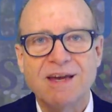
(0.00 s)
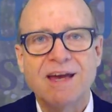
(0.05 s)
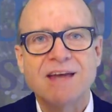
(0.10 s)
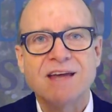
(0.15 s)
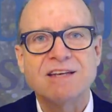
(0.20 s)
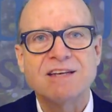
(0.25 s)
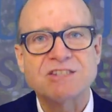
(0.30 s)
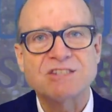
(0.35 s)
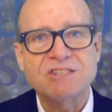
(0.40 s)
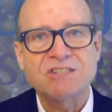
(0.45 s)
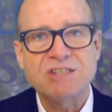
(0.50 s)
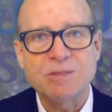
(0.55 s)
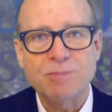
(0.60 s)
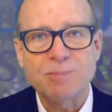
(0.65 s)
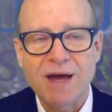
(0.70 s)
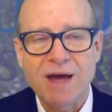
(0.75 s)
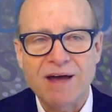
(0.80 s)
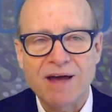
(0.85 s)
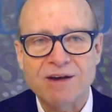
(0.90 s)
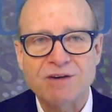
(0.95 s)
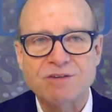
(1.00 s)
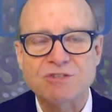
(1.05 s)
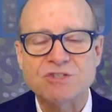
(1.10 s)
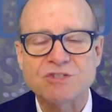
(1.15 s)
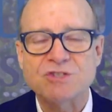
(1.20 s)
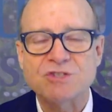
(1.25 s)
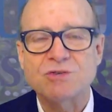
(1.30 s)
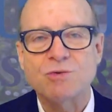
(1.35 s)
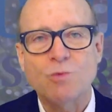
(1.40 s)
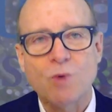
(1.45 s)
and to see
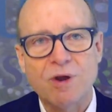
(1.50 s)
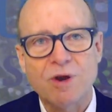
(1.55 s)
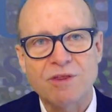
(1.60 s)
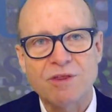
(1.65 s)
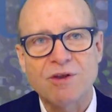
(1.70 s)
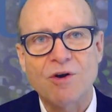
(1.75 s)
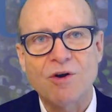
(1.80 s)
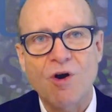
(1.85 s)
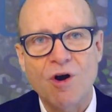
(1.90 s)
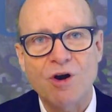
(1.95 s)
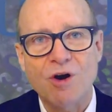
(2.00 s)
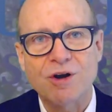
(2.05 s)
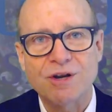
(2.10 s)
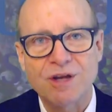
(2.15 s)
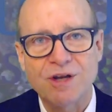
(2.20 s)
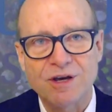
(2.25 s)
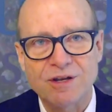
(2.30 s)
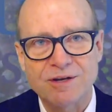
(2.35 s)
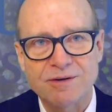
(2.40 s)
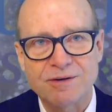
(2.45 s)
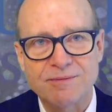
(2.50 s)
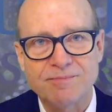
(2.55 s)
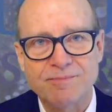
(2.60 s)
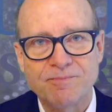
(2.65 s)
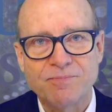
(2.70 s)
patterns where there are none.